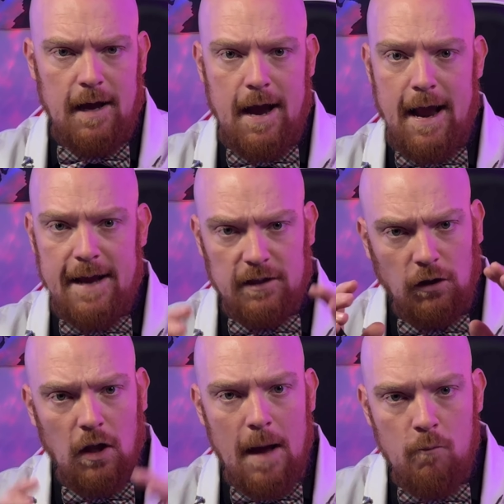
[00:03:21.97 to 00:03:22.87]
guy has a
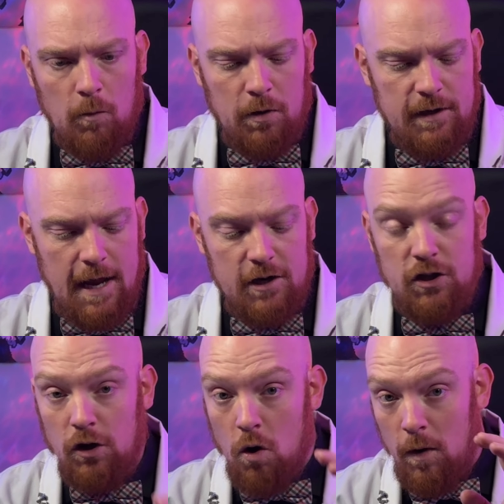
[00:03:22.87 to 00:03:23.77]
lot more
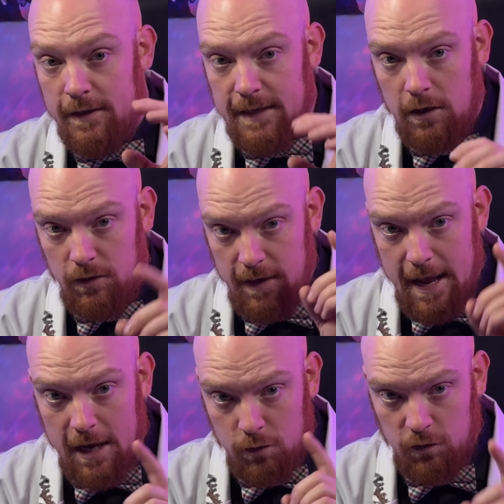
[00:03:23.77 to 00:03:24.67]
protection going down to the
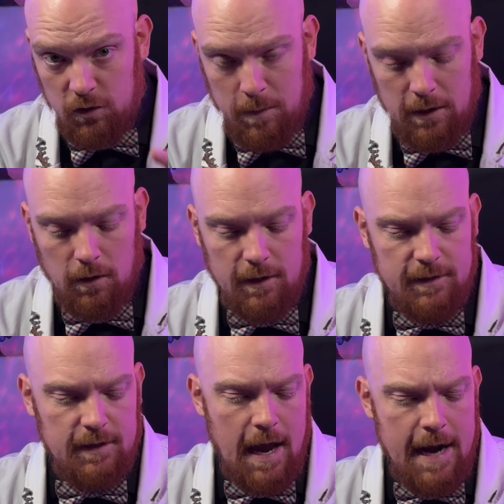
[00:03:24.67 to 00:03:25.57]
actual spinner
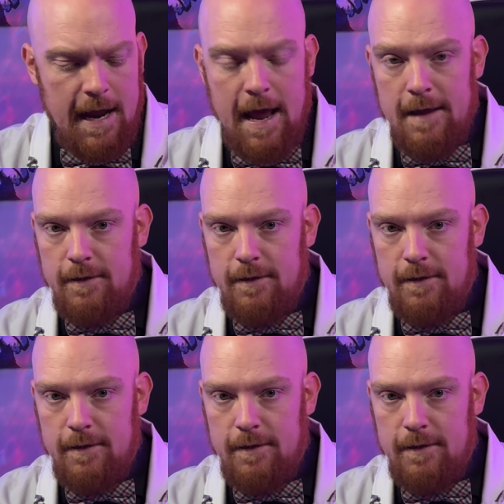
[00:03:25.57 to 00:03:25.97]
inside